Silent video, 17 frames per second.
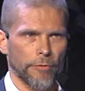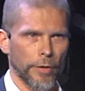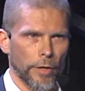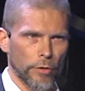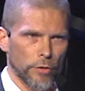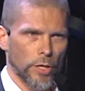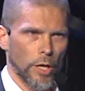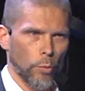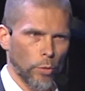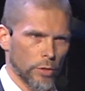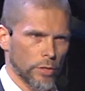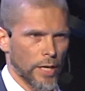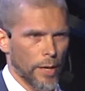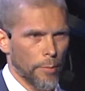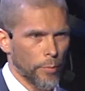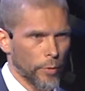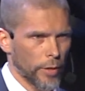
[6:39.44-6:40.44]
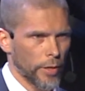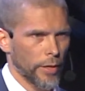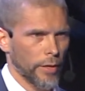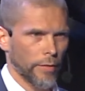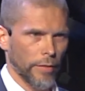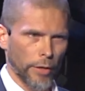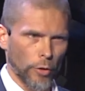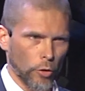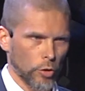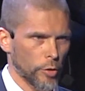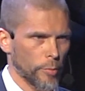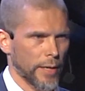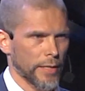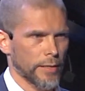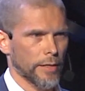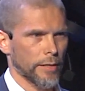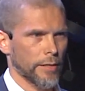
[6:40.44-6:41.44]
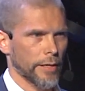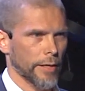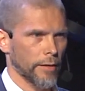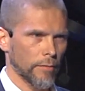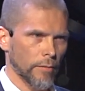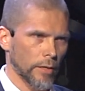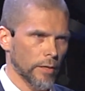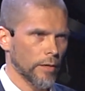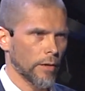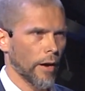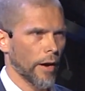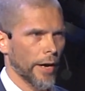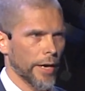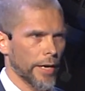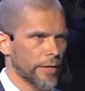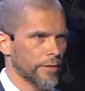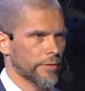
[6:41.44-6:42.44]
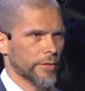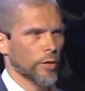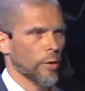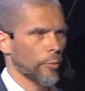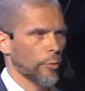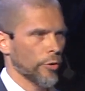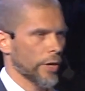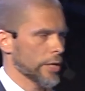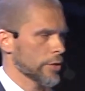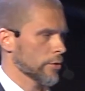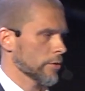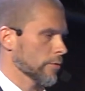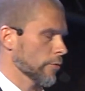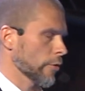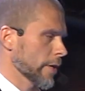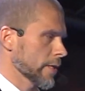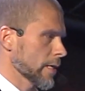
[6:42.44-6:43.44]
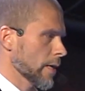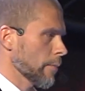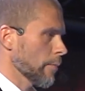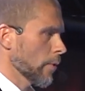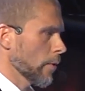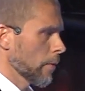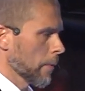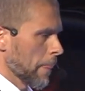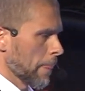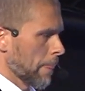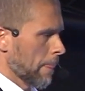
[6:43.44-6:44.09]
figures out what's happening and then automatically guides the operations, for example.